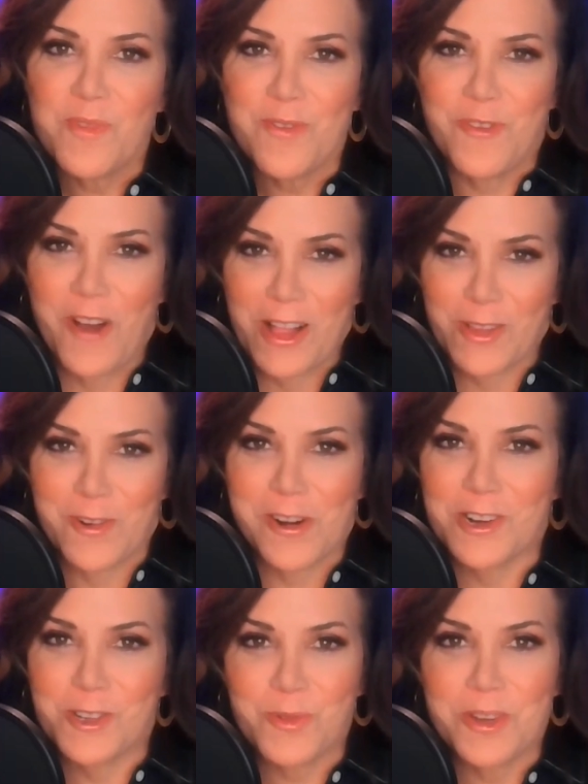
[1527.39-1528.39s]
Follow her
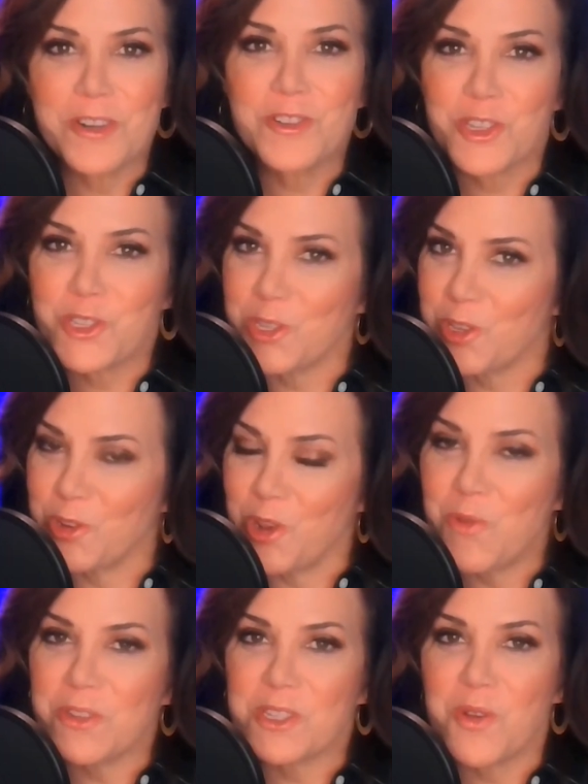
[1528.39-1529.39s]
on Twitter just so you know what's